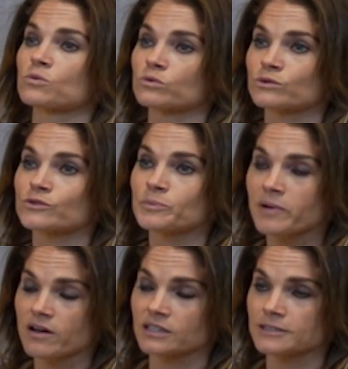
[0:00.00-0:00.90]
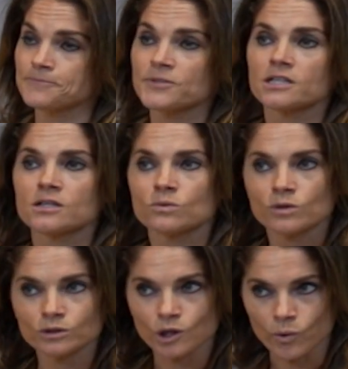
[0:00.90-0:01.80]
will respond.
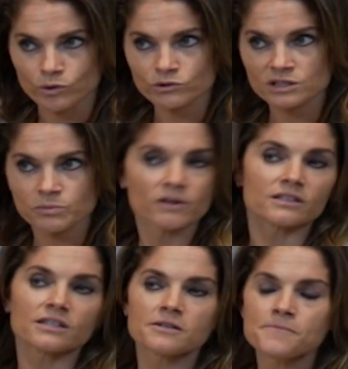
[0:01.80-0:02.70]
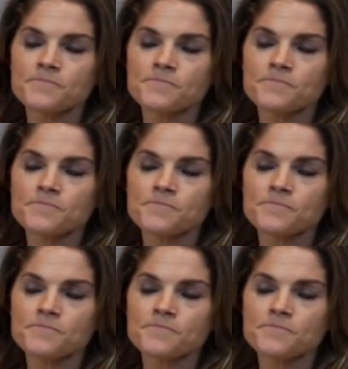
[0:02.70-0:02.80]
Well, no one responded,